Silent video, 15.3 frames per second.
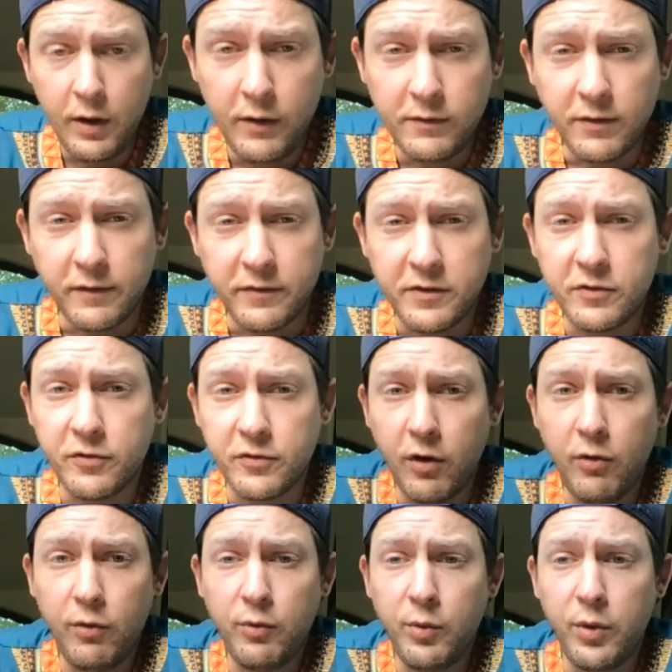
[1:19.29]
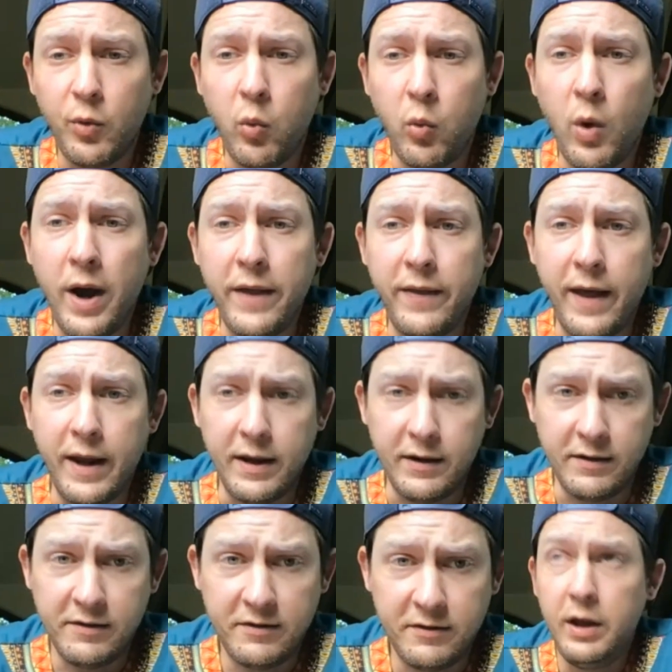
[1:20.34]
So I've struggled with why that
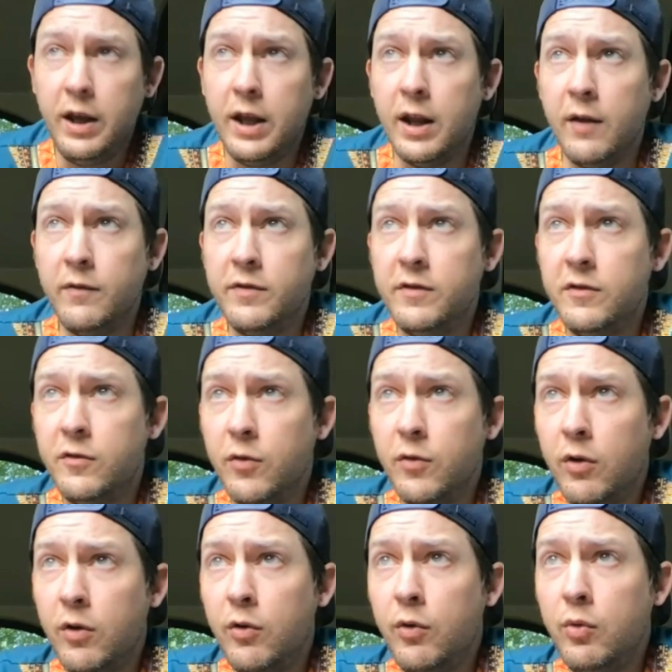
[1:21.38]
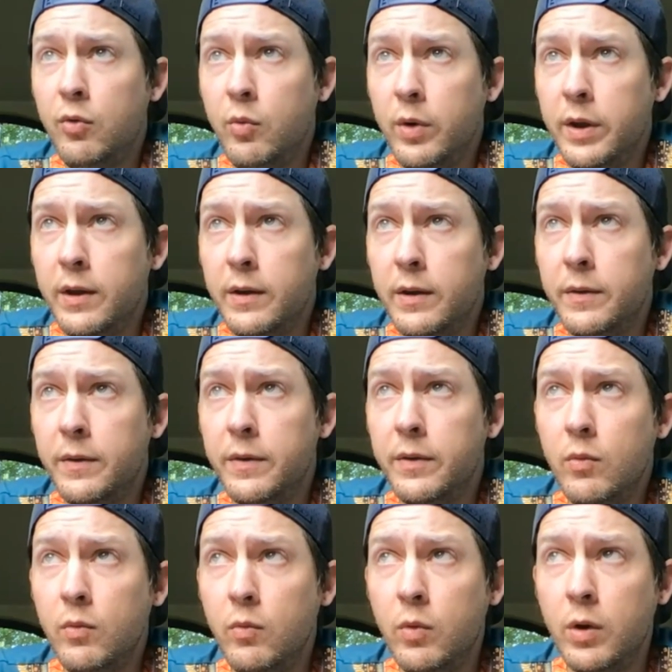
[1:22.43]
is. And I've struggled with,
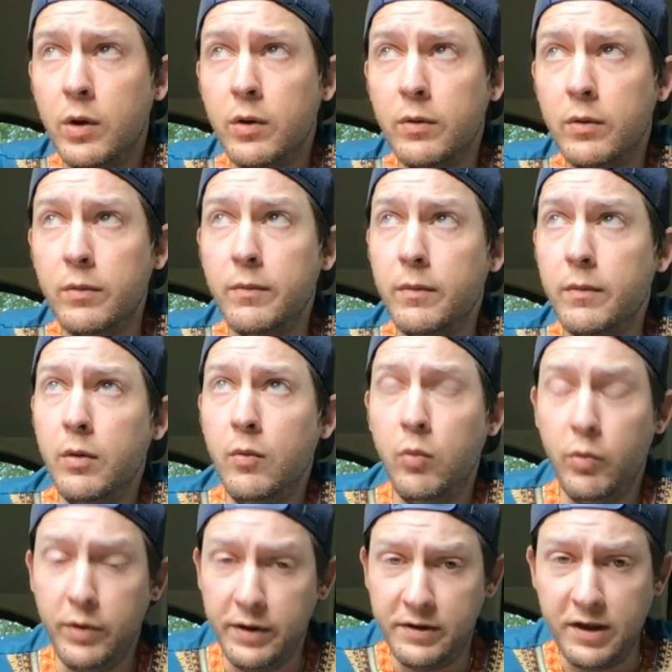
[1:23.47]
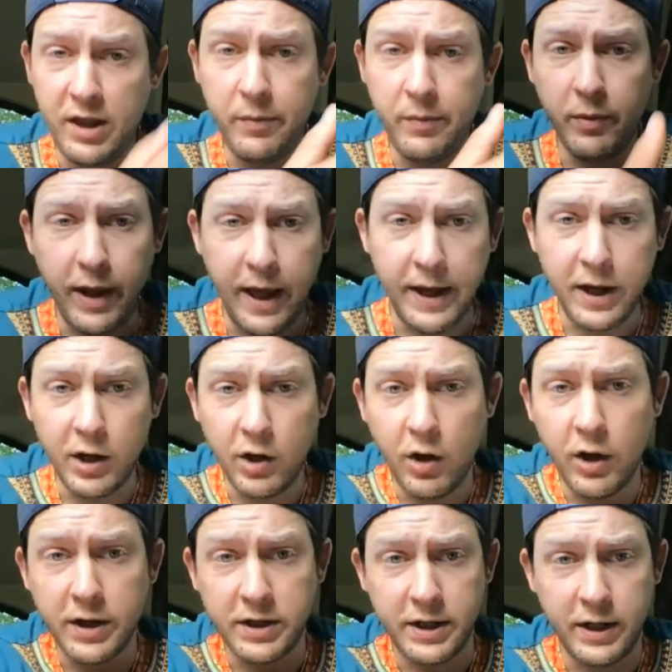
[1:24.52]
well, we'll just keep on adding
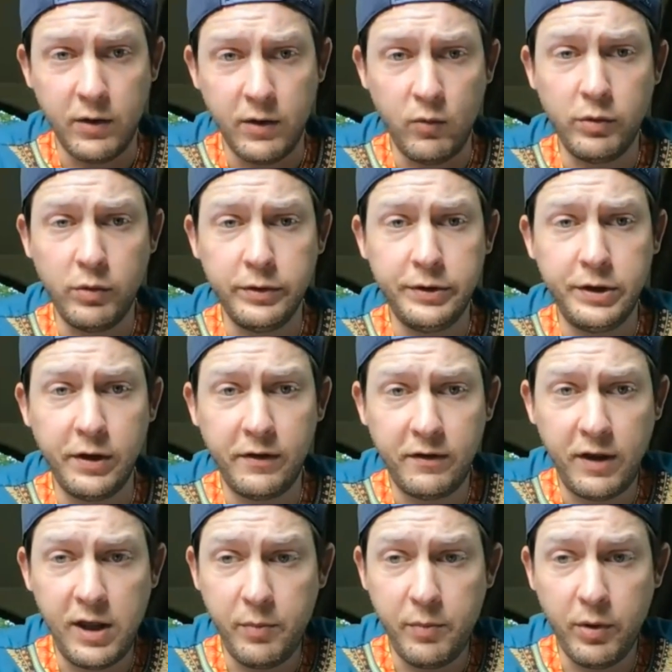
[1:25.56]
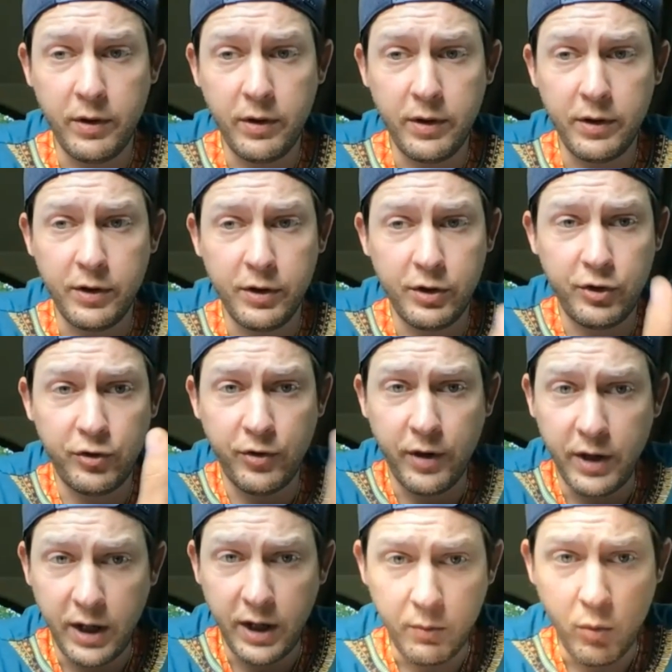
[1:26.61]
content. We'll just keep on
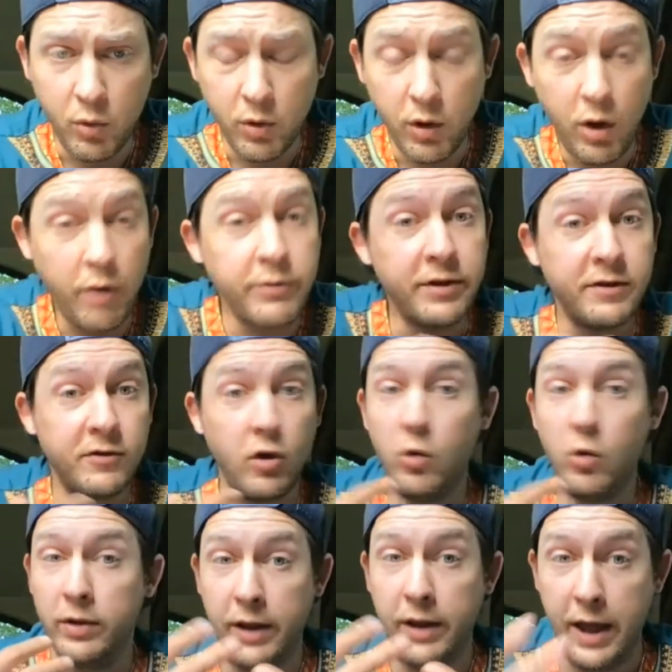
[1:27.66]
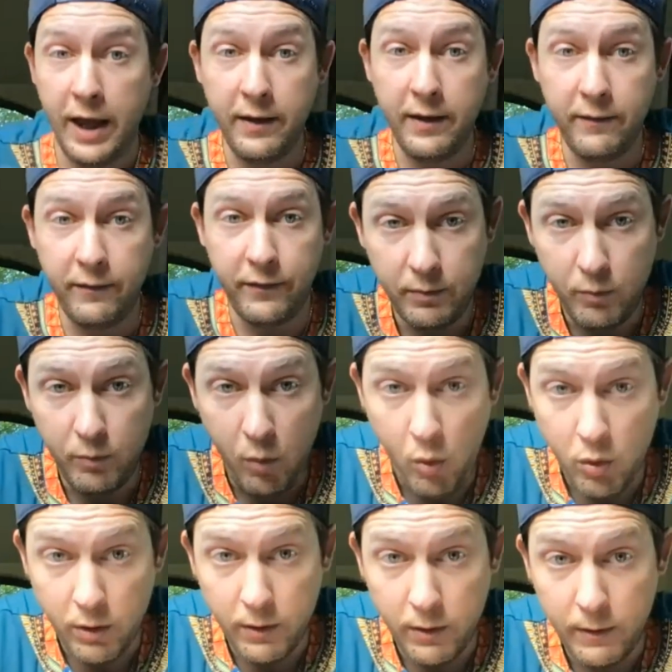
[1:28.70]
training more. I'll just go live
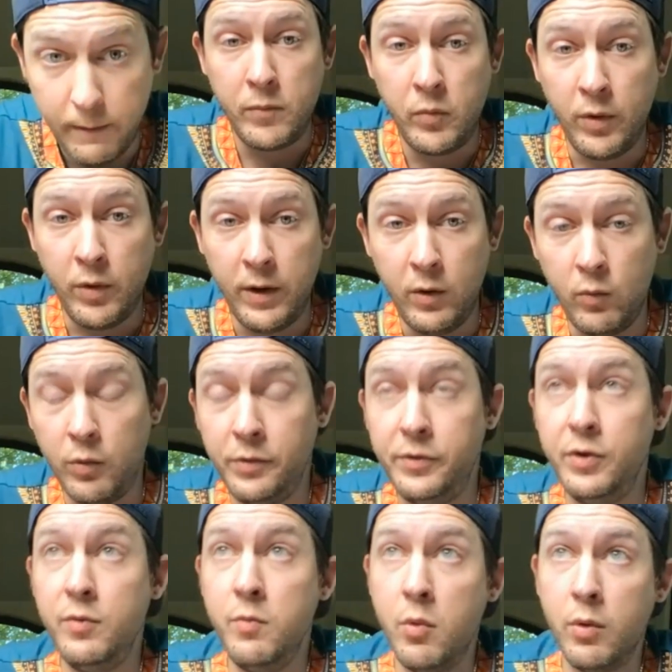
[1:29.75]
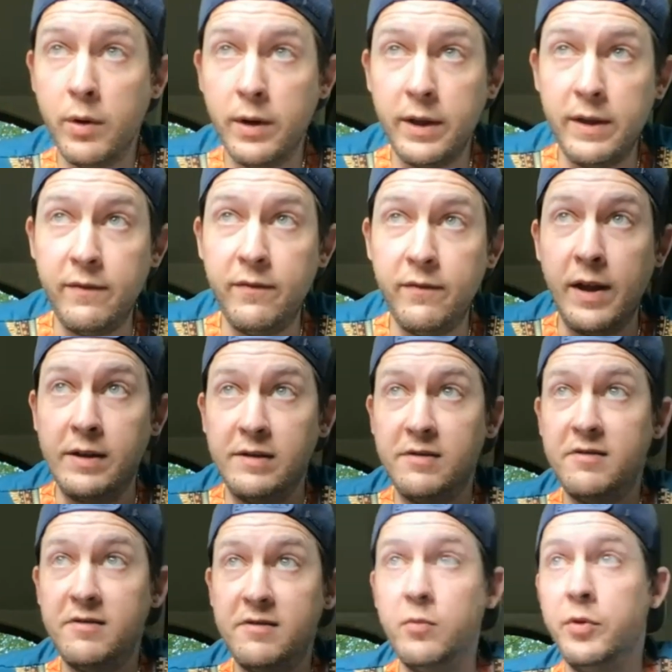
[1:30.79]
more, right? We'll do more
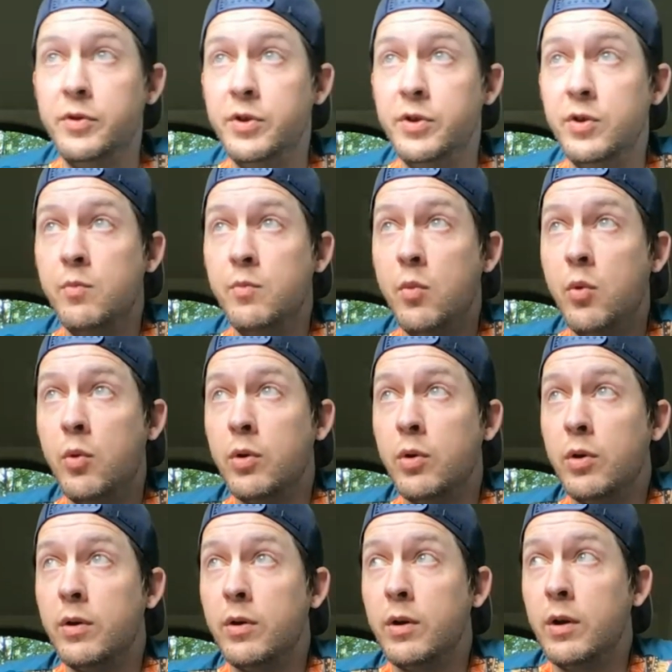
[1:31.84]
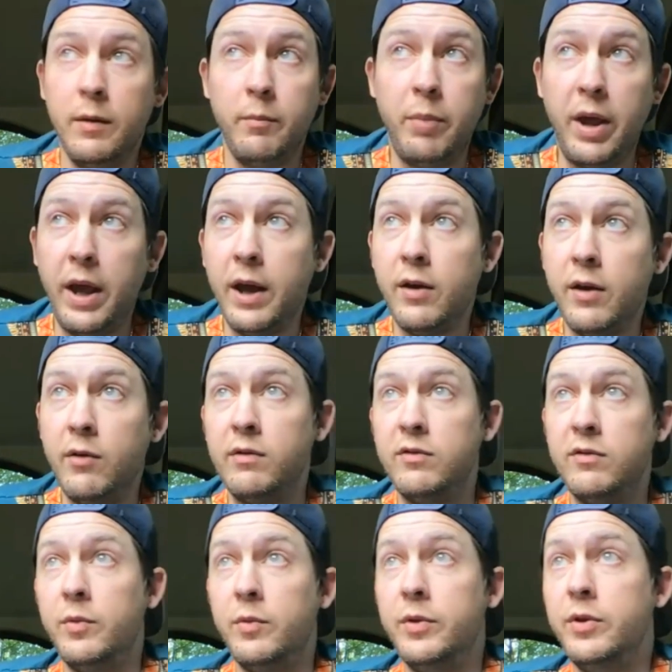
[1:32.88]
events. We'll do more
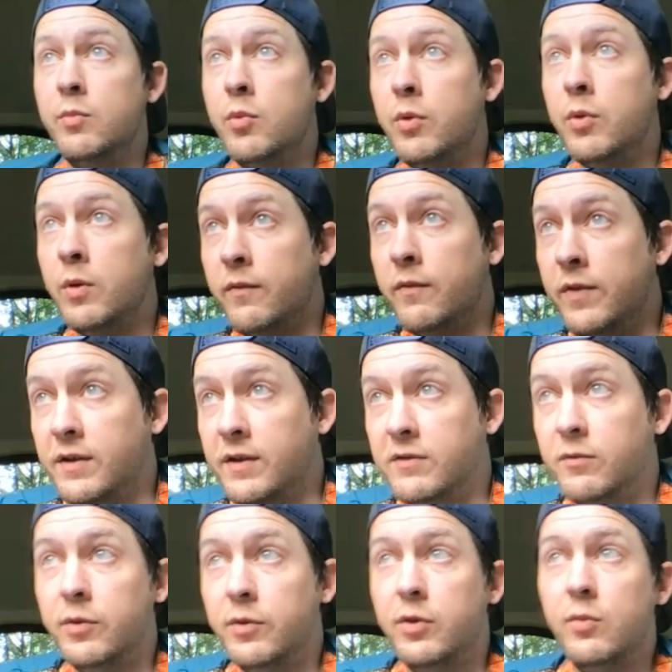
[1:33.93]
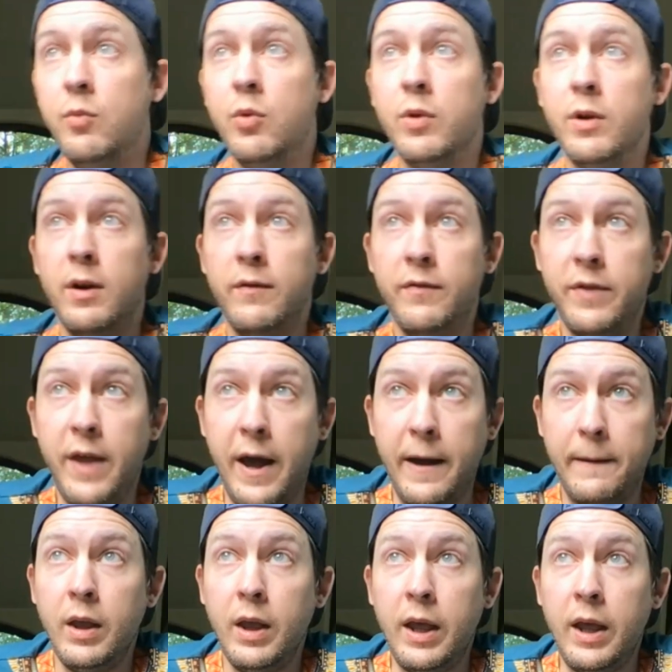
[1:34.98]
panels. We'll do more of this. We'll do more of that.